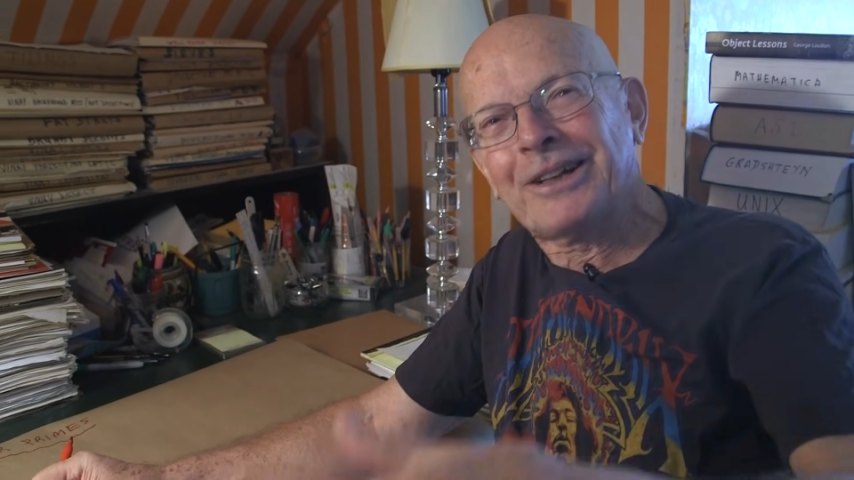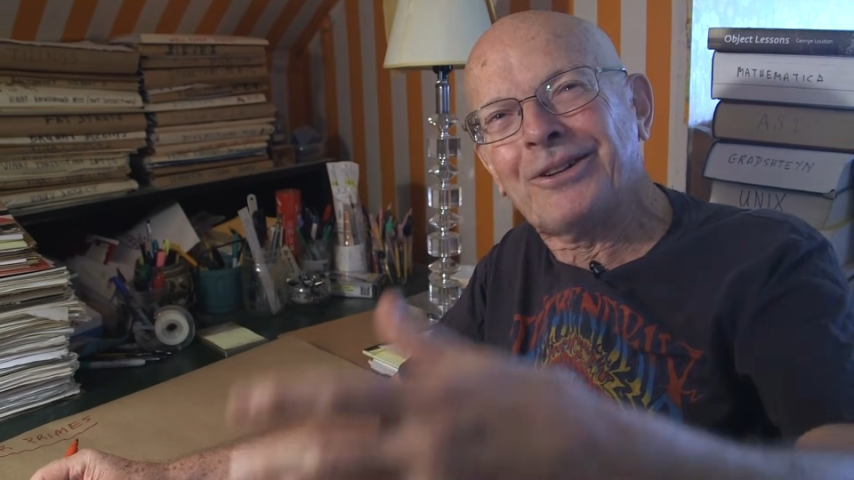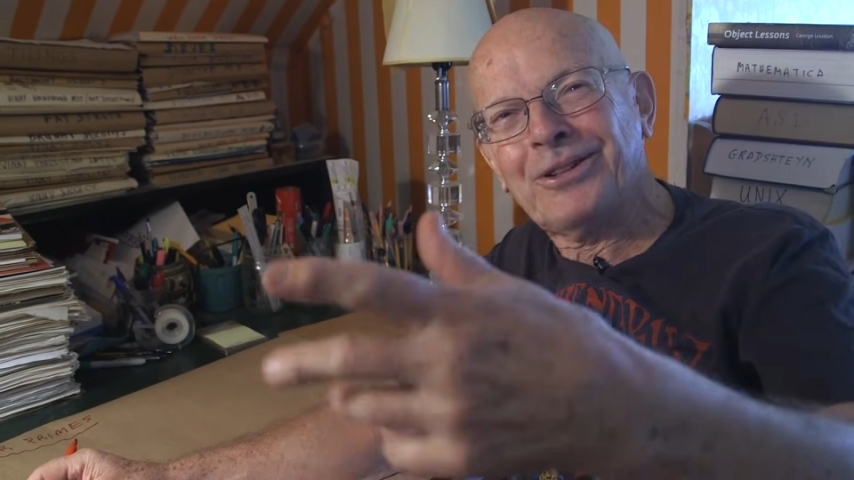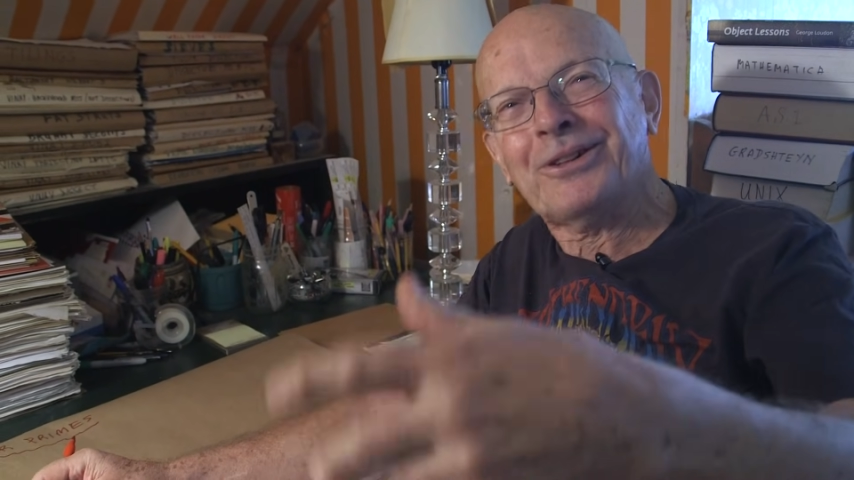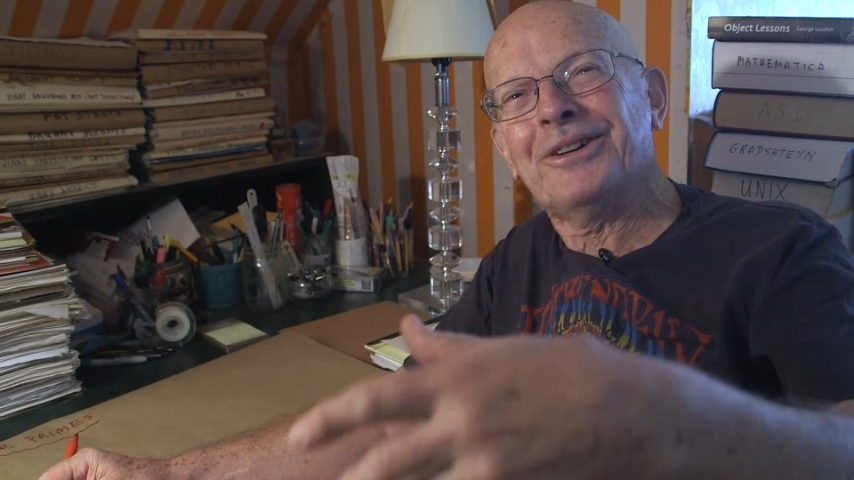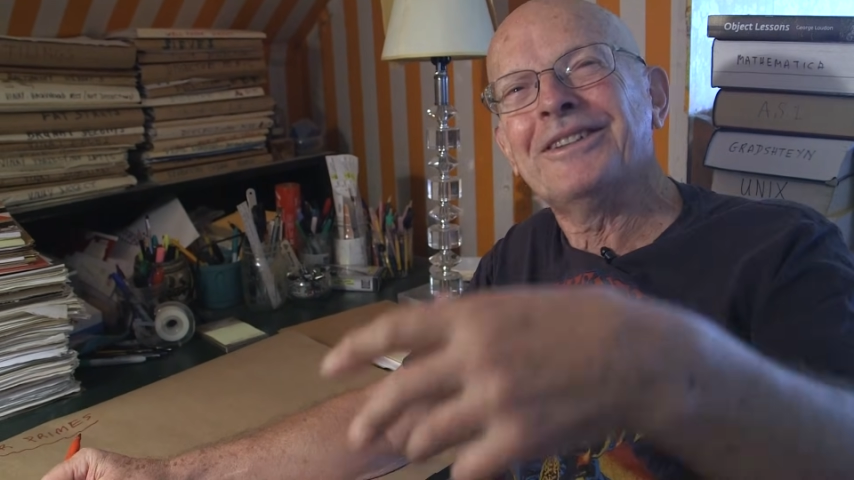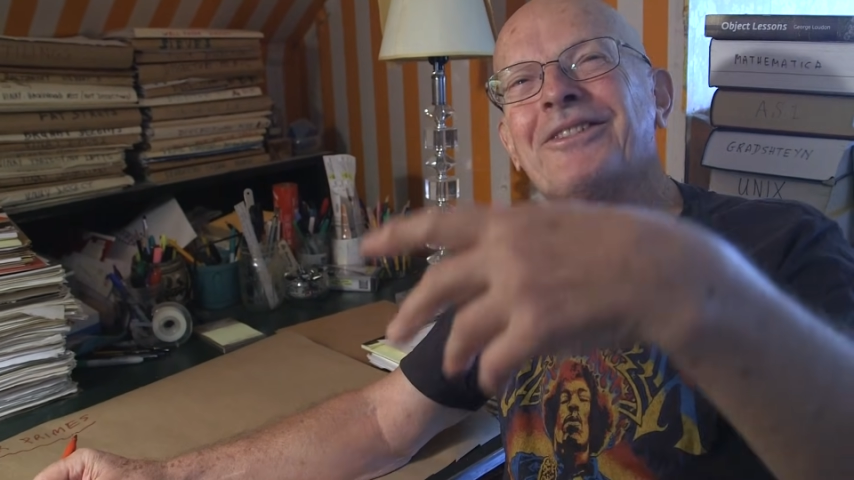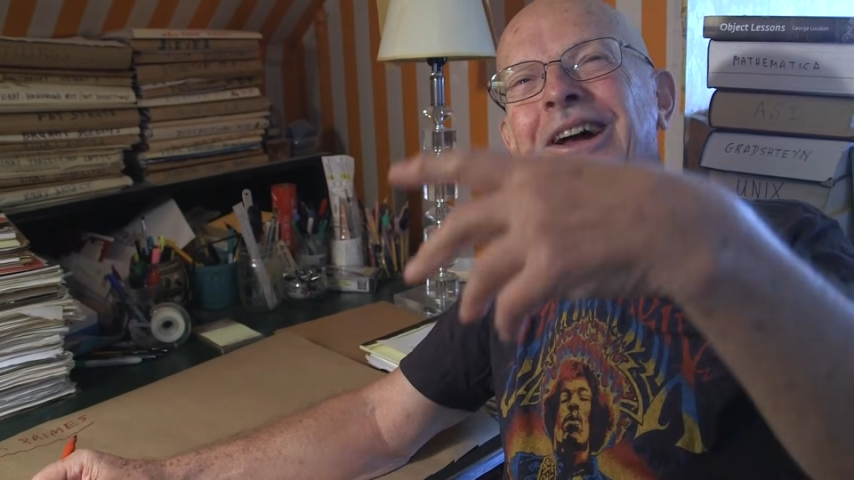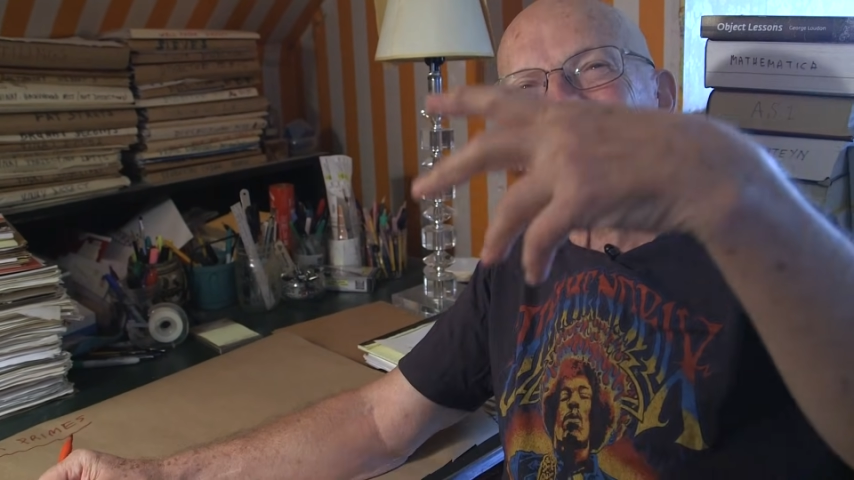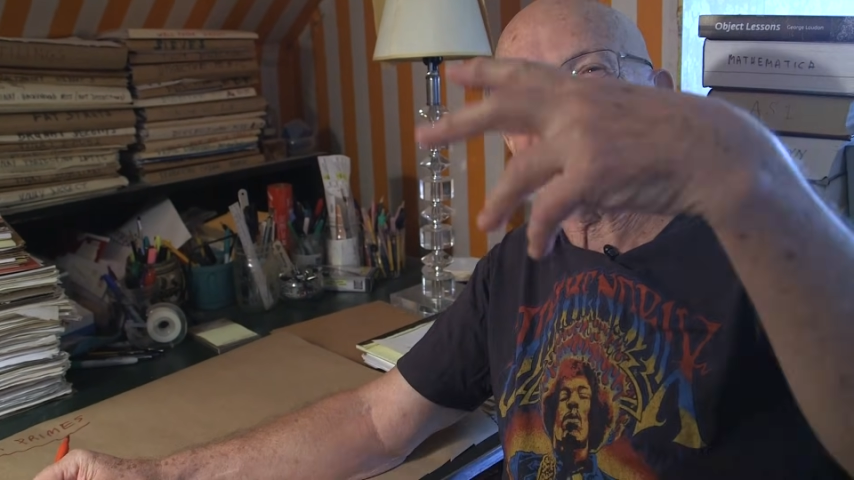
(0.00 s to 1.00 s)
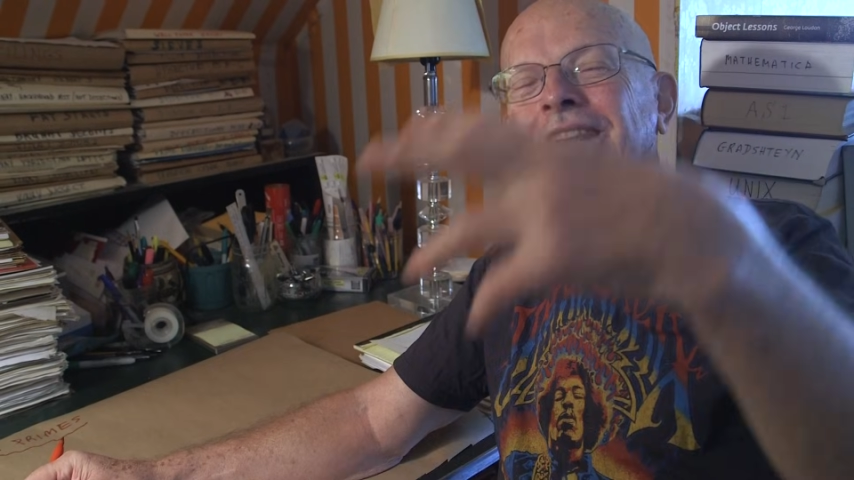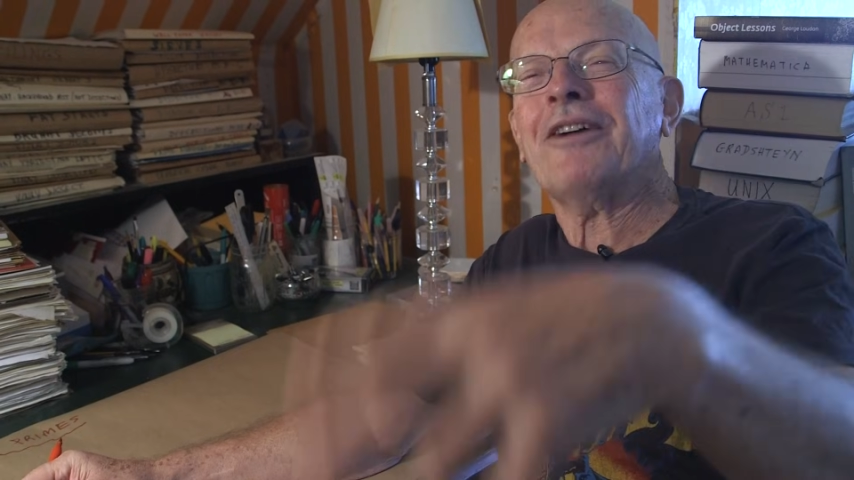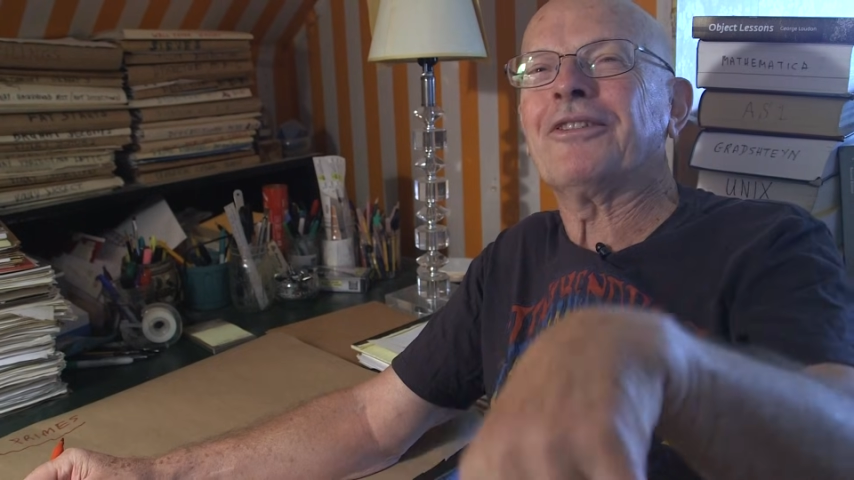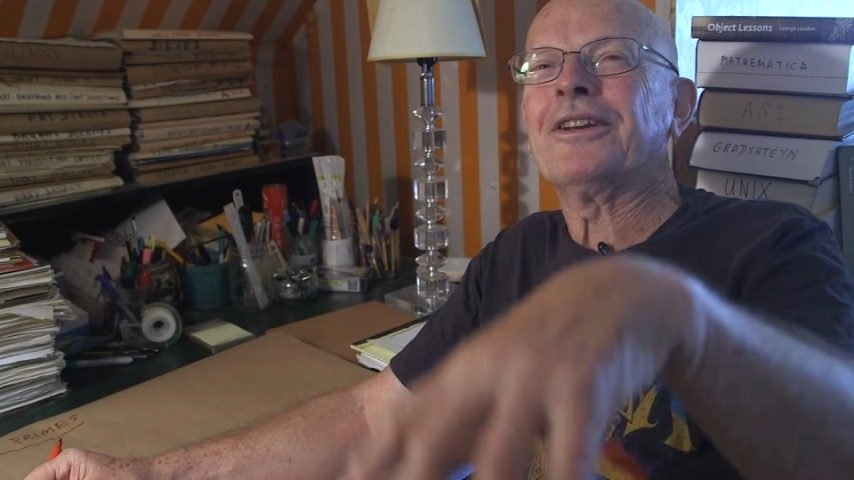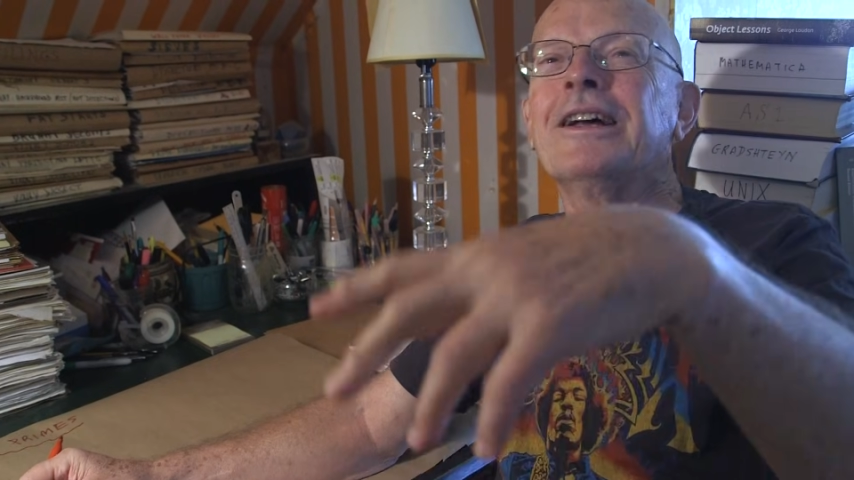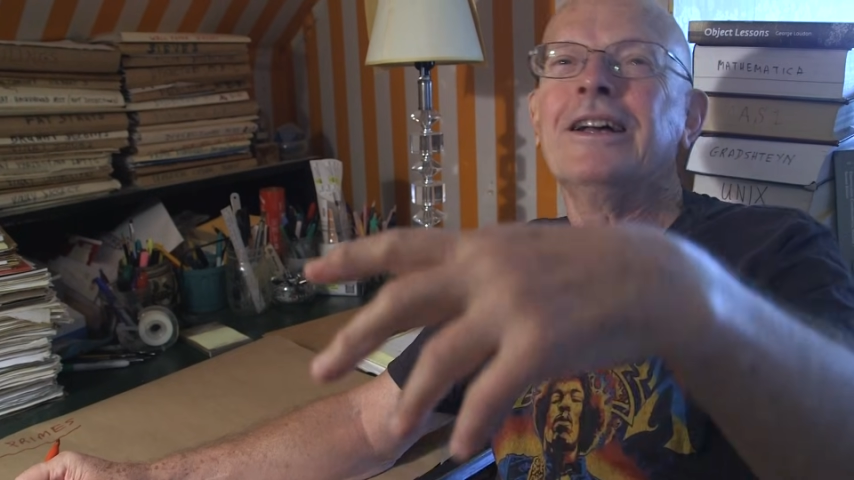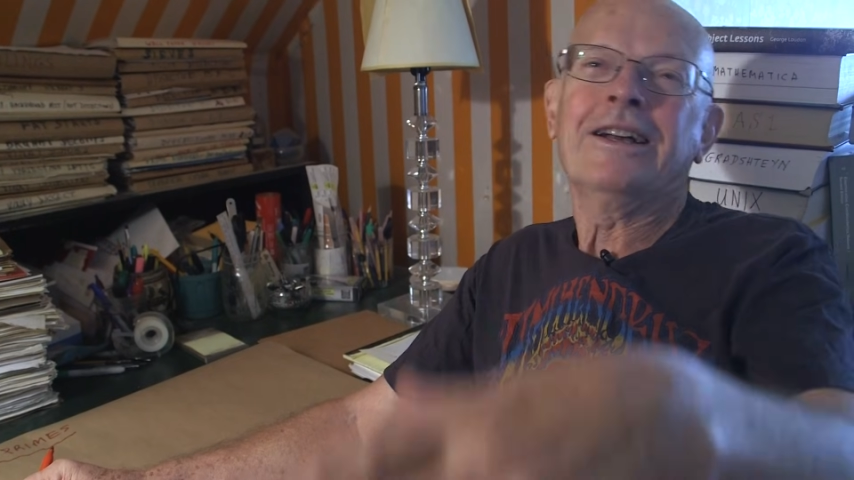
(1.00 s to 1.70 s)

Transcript: because you couldn't write 7